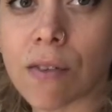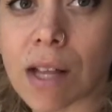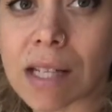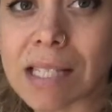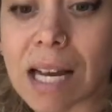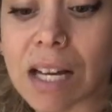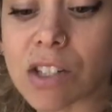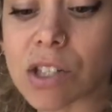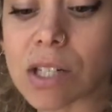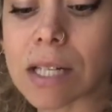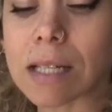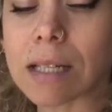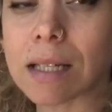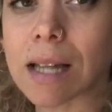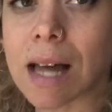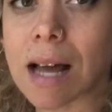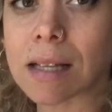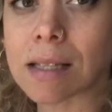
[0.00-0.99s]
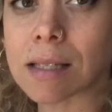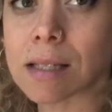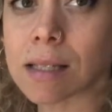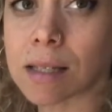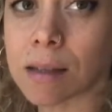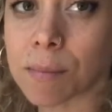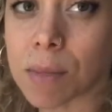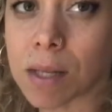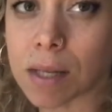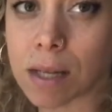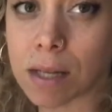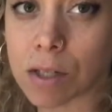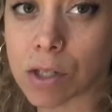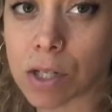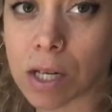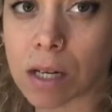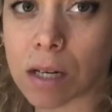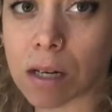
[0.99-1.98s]
That's actually less
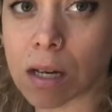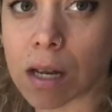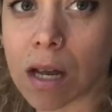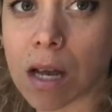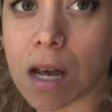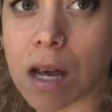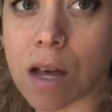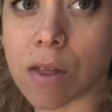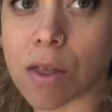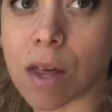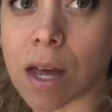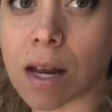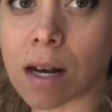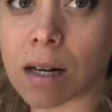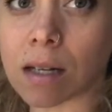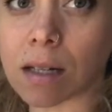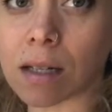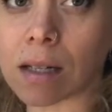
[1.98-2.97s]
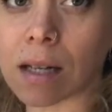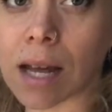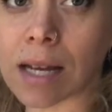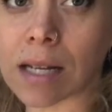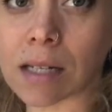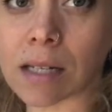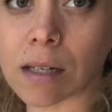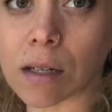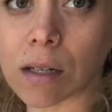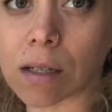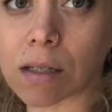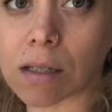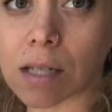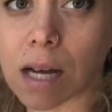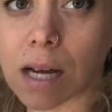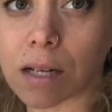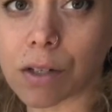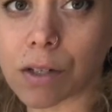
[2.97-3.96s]
stimulation than light
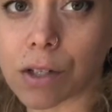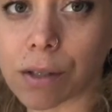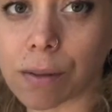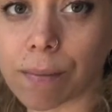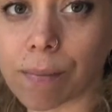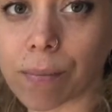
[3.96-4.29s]
touch.